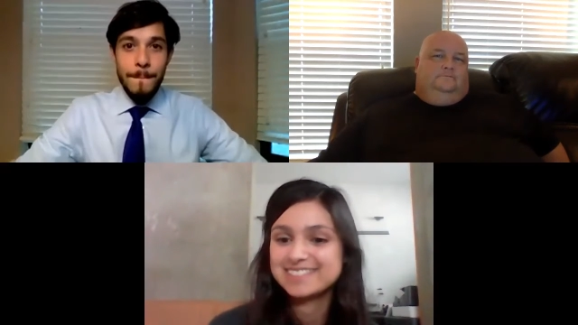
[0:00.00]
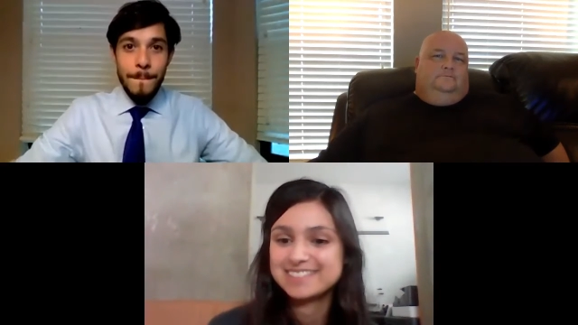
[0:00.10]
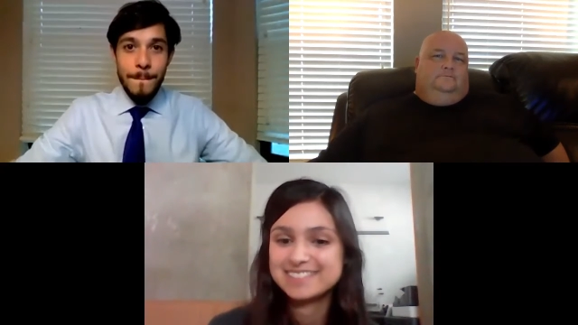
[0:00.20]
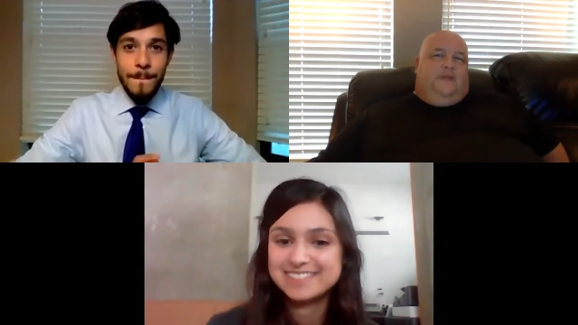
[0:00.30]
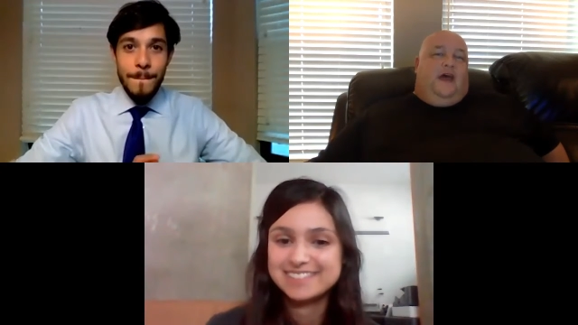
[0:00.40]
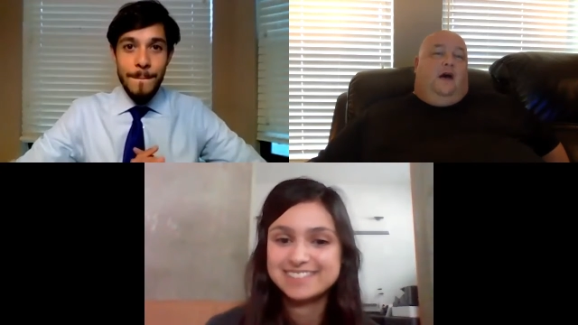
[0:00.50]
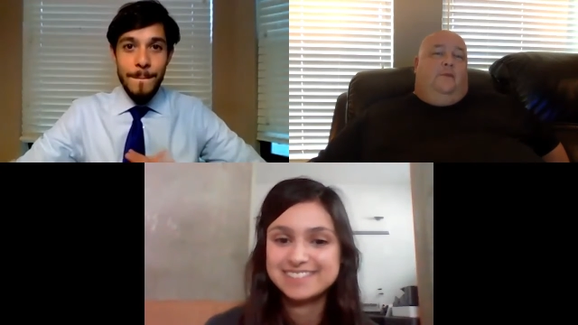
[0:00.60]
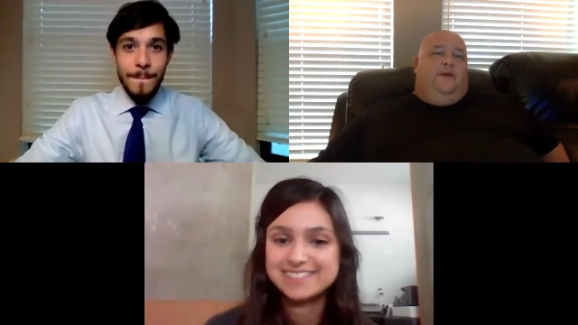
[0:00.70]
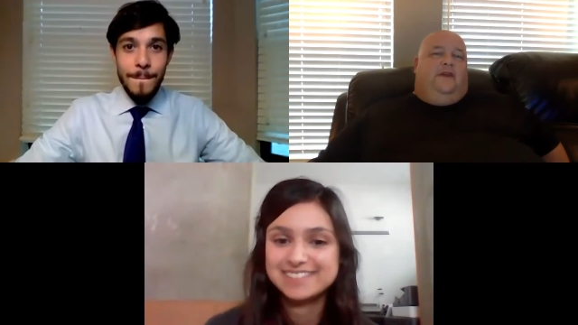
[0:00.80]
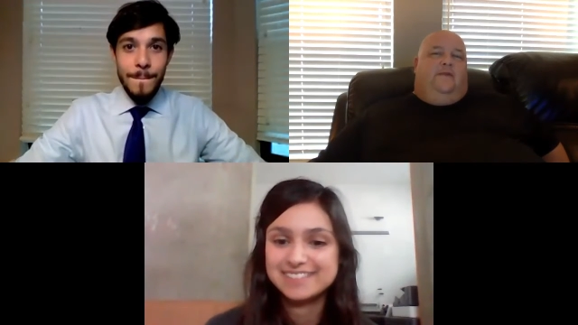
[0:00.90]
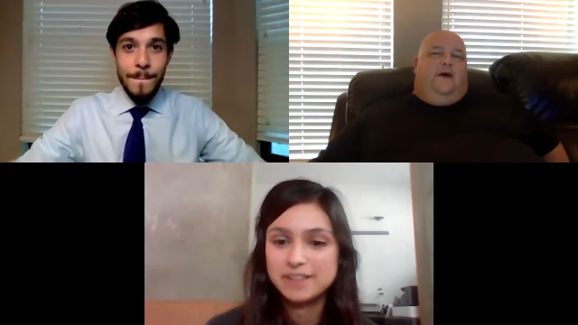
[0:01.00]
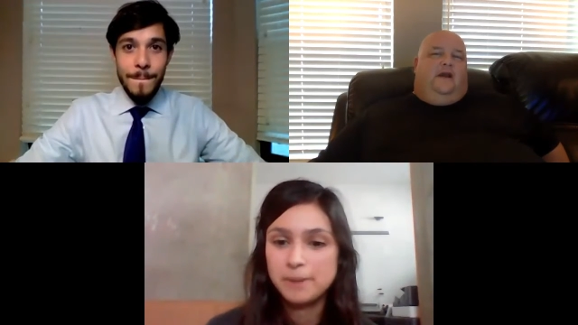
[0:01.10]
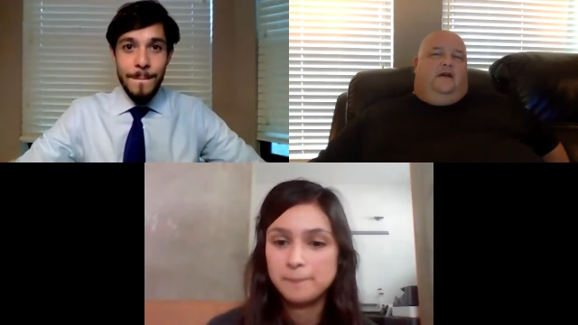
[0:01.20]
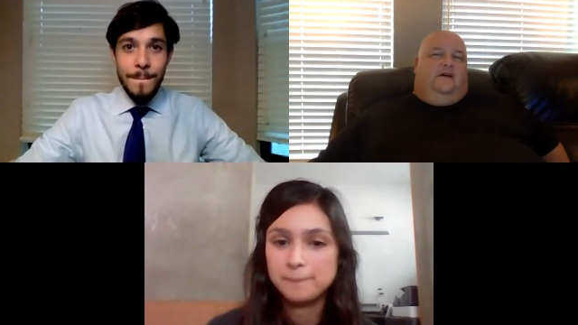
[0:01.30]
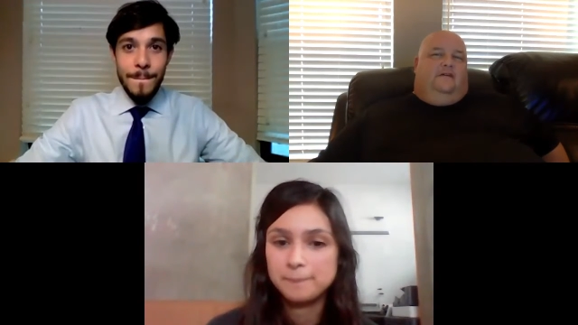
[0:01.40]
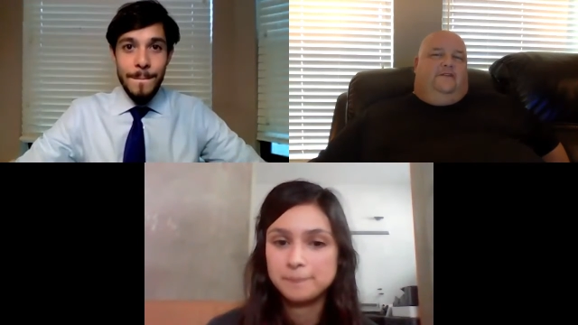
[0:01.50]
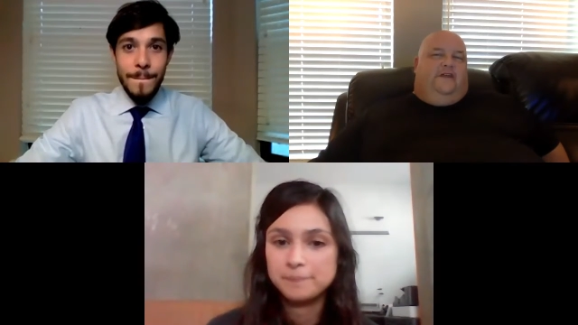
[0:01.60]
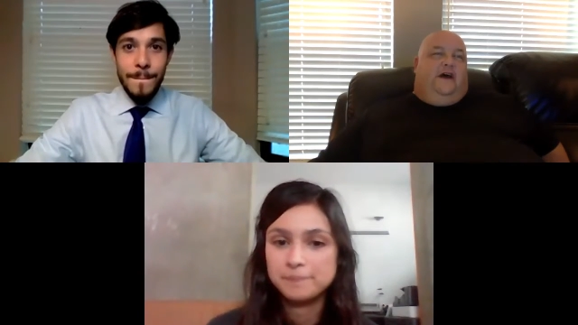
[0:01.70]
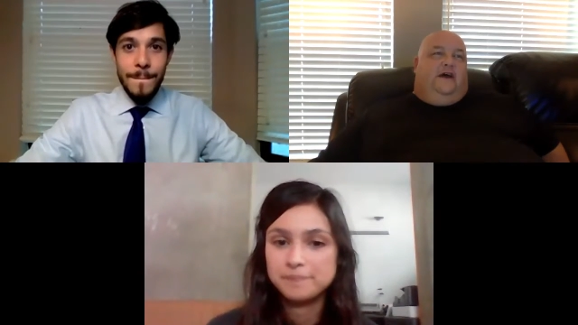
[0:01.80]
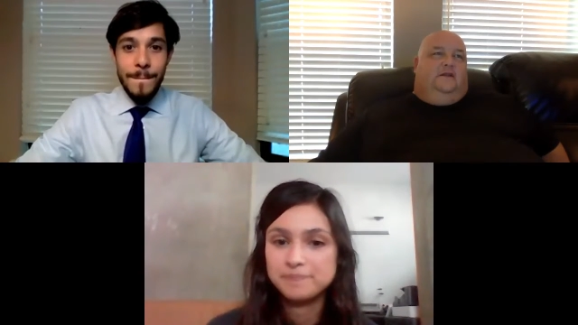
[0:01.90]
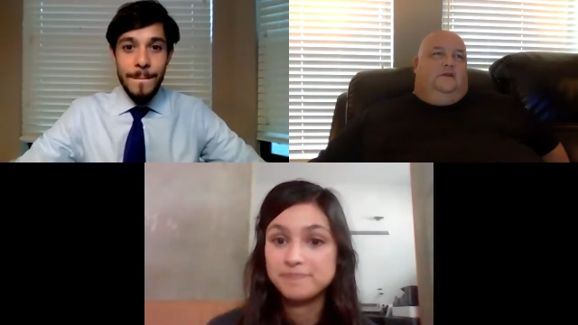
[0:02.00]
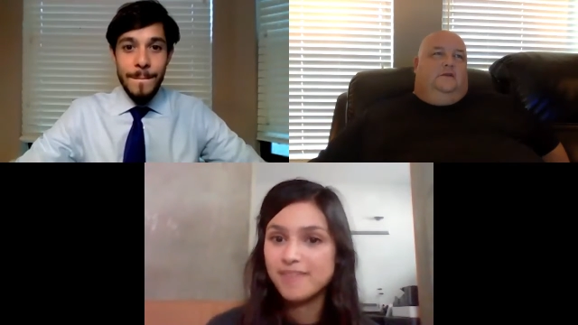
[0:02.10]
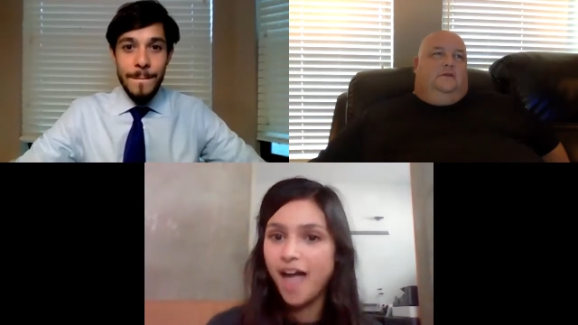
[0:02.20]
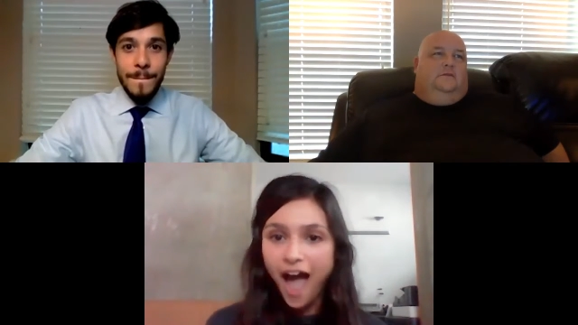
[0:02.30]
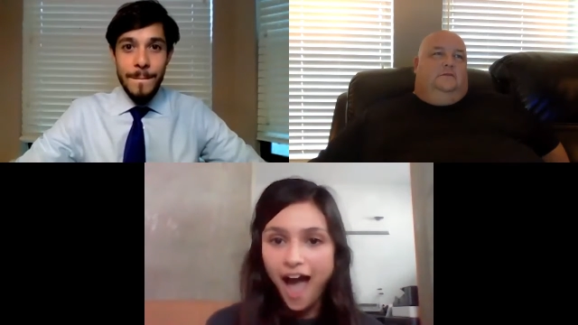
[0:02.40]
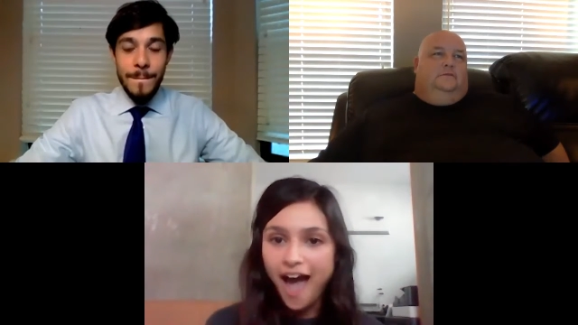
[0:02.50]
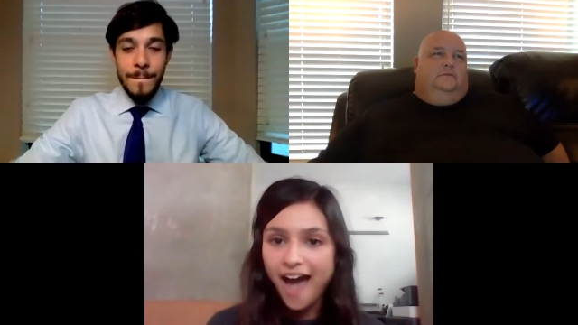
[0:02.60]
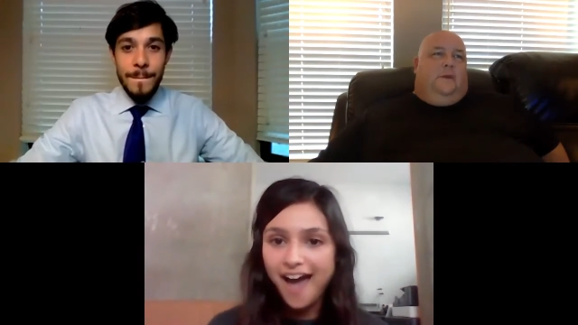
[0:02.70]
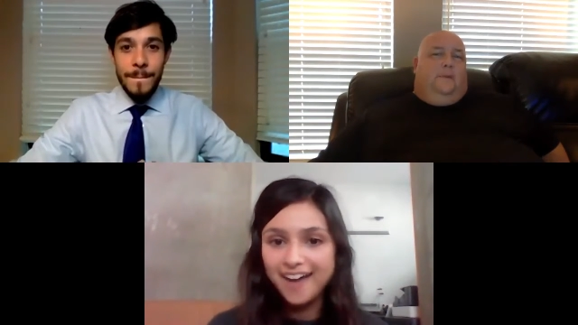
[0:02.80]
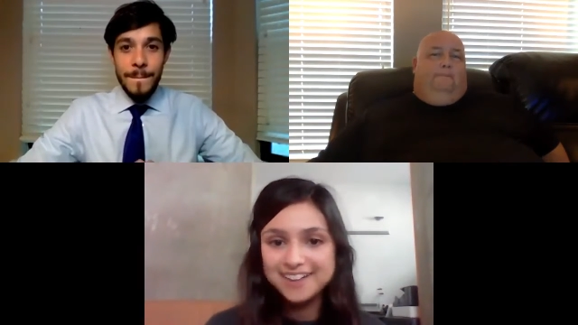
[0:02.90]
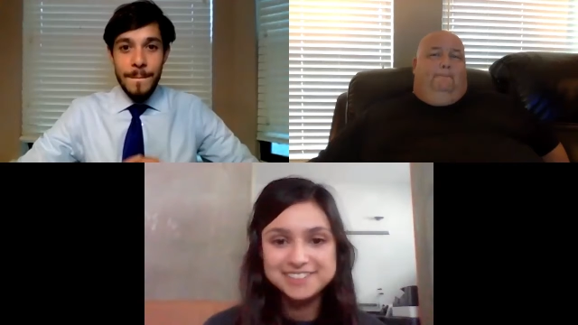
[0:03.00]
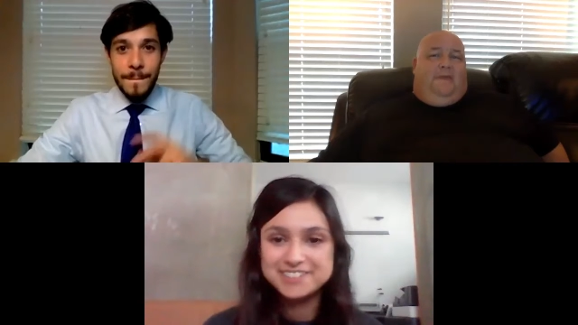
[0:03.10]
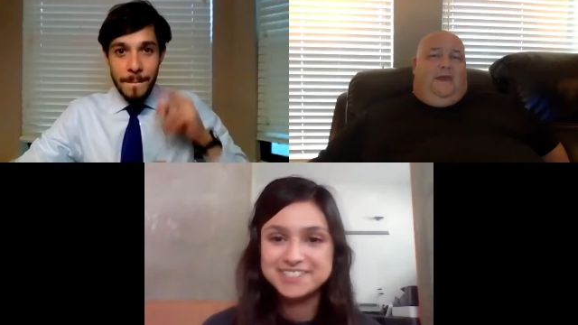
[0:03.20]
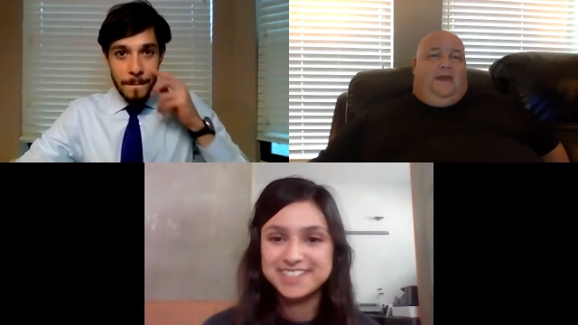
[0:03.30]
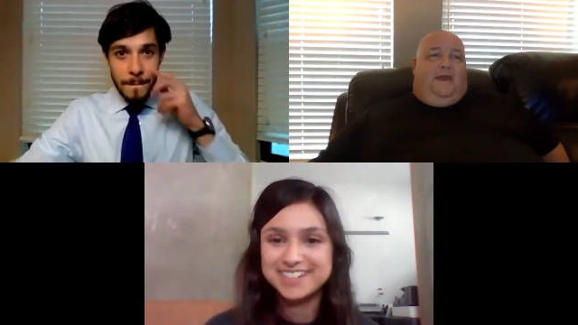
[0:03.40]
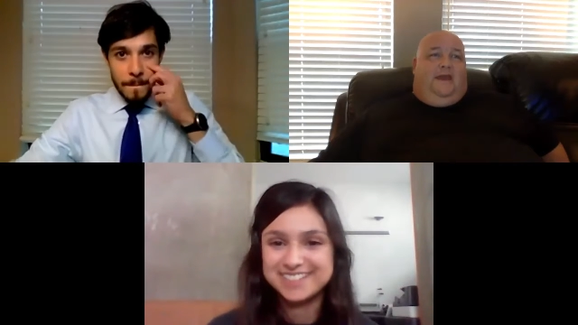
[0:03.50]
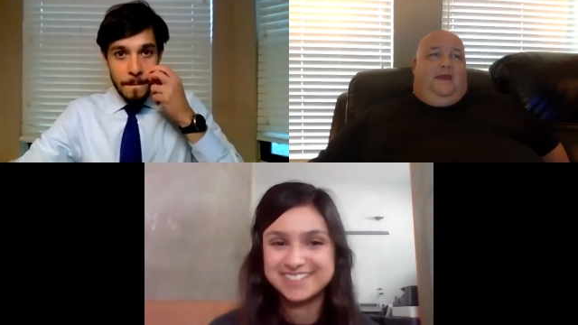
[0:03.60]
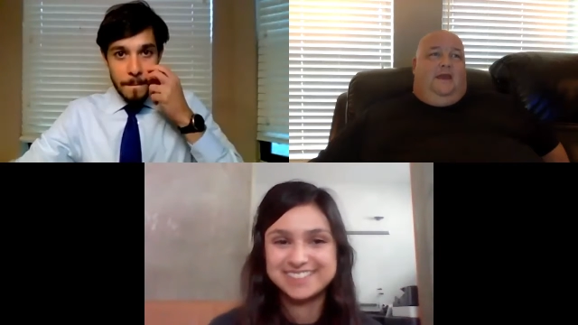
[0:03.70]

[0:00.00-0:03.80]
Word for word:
Speaker 1: Yeah, I'll piggyback off that. Be